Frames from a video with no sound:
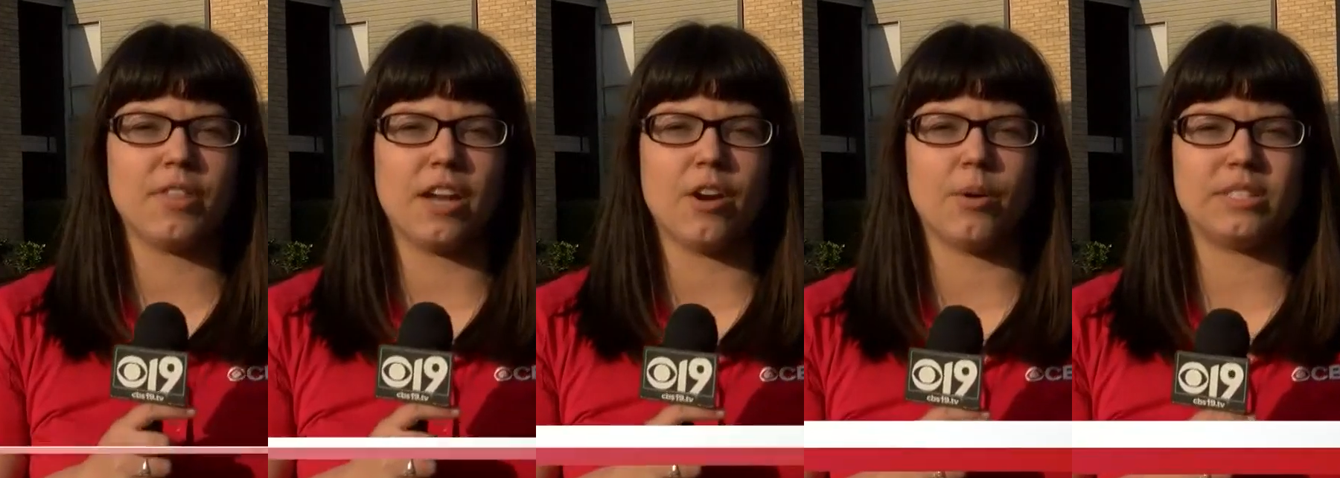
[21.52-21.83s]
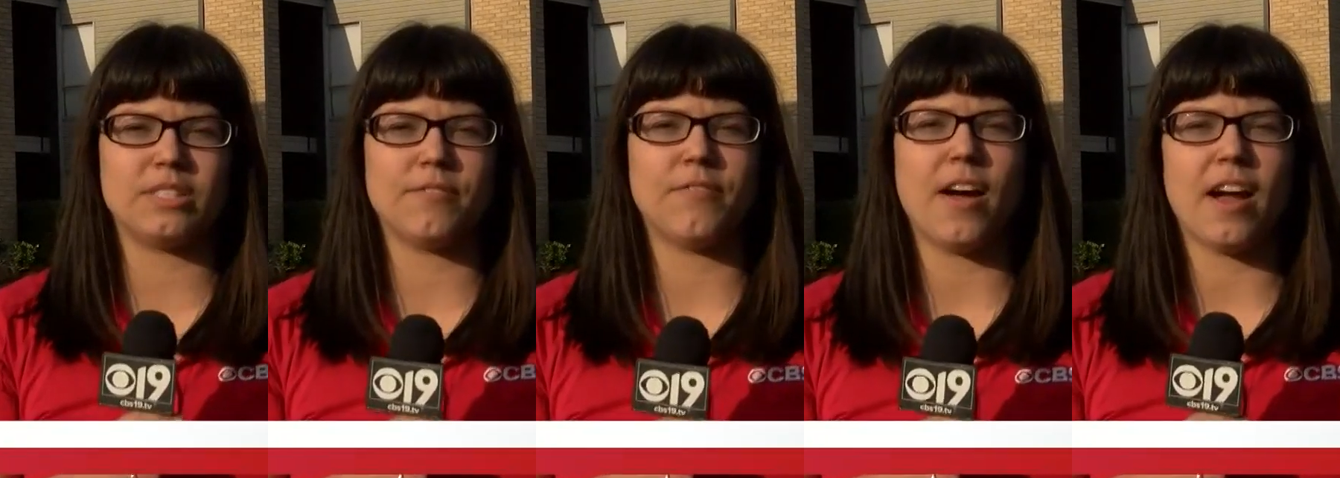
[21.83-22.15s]
There
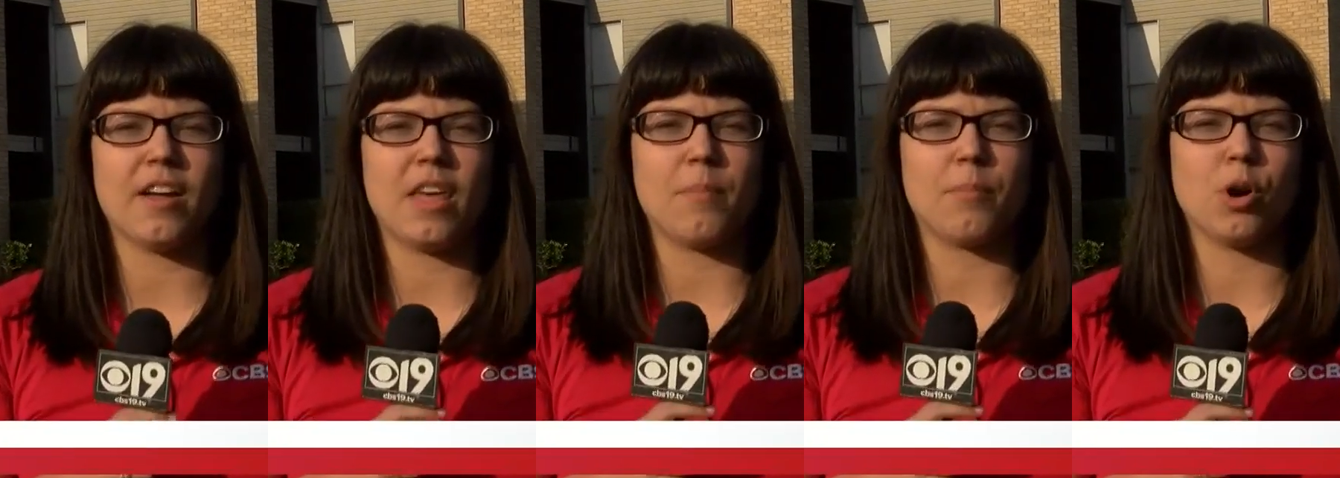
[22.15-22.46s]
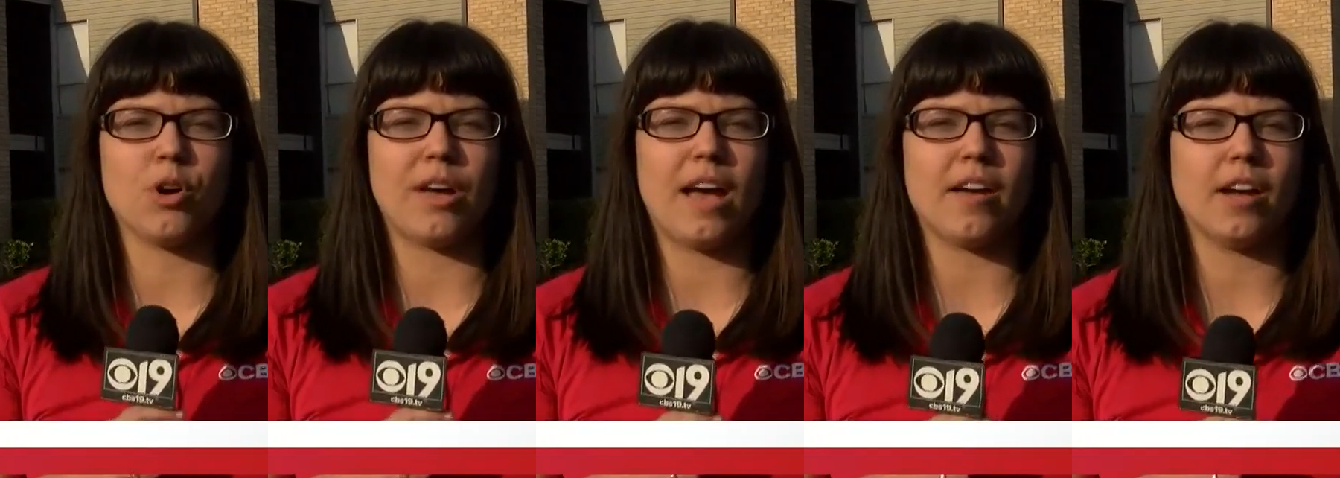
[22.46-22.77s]
was a fire that
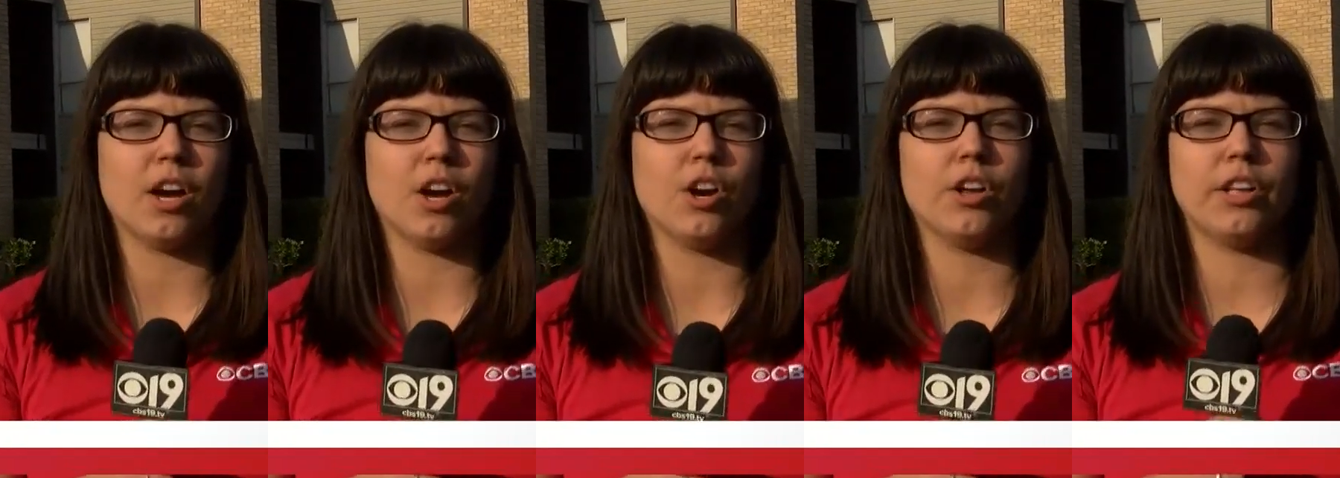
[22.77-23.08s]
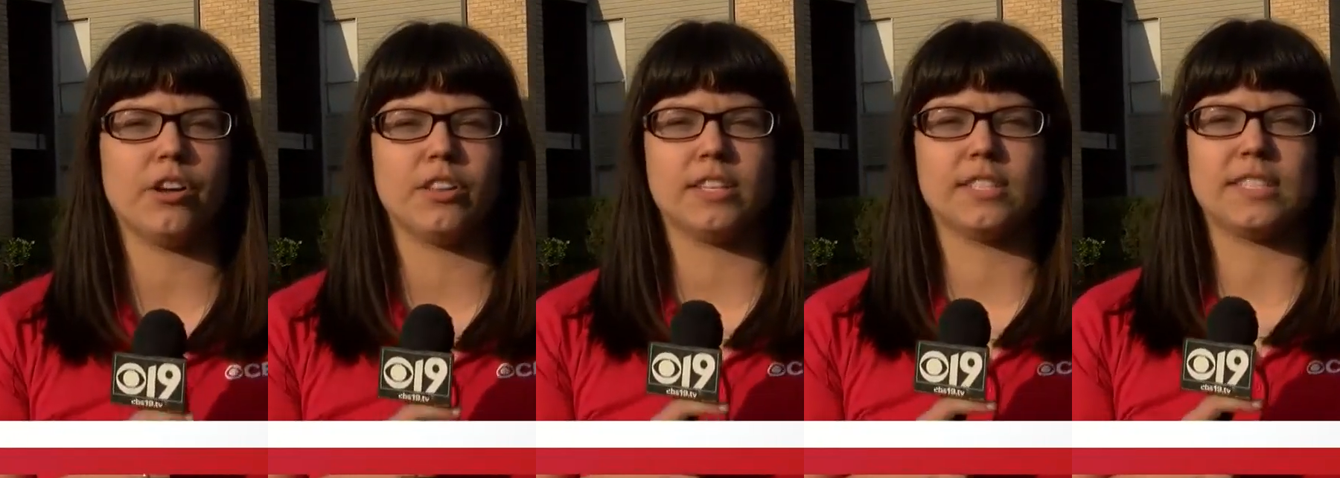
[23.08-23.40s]
broke out here
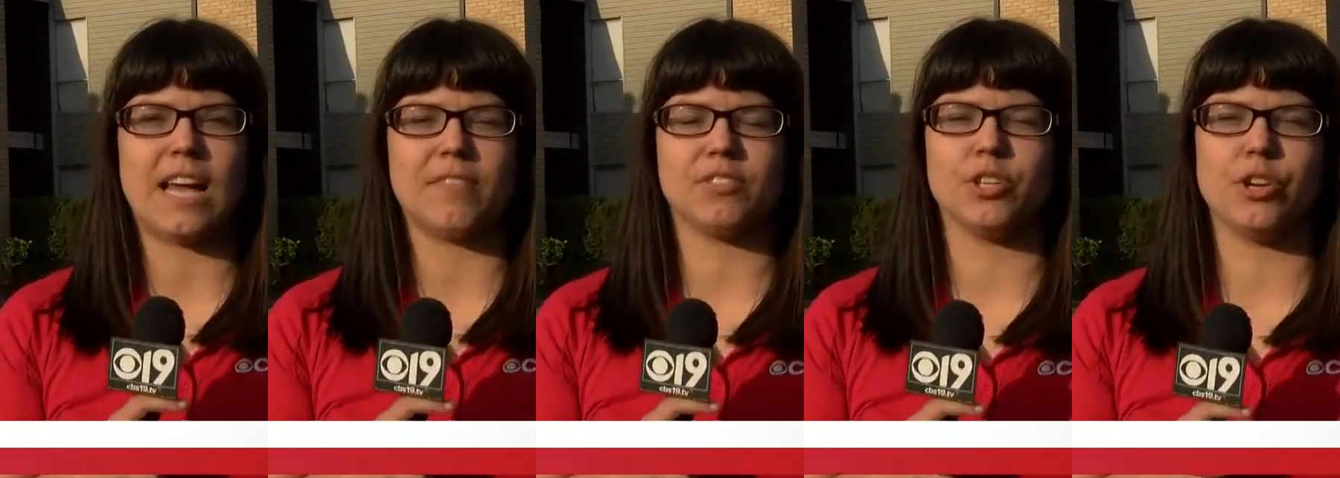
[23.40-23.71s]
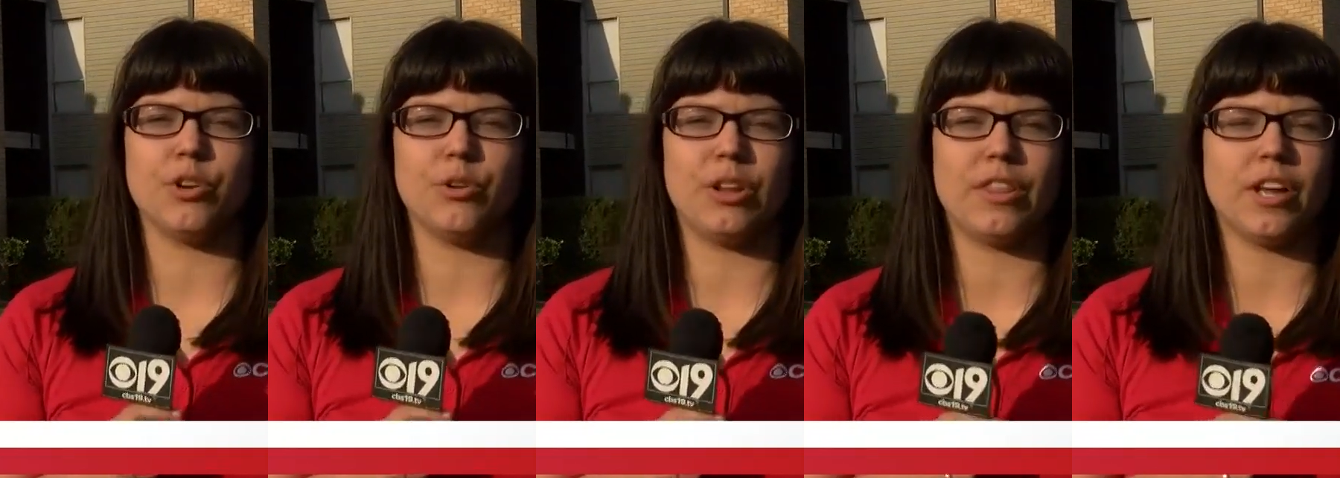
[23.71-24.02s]
earlier this
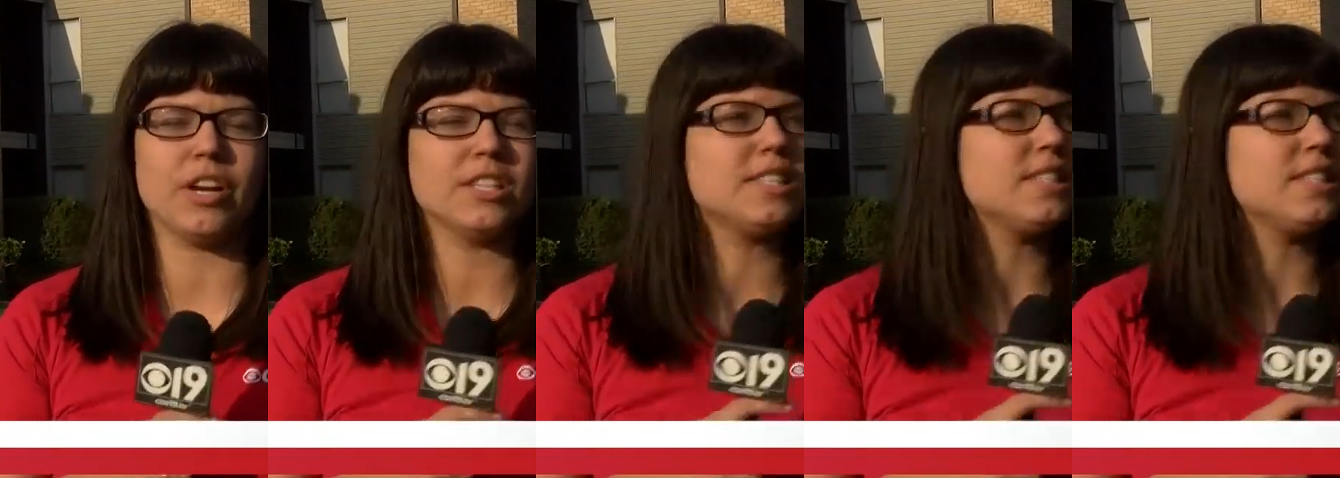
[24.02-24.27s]
afternoon, and there is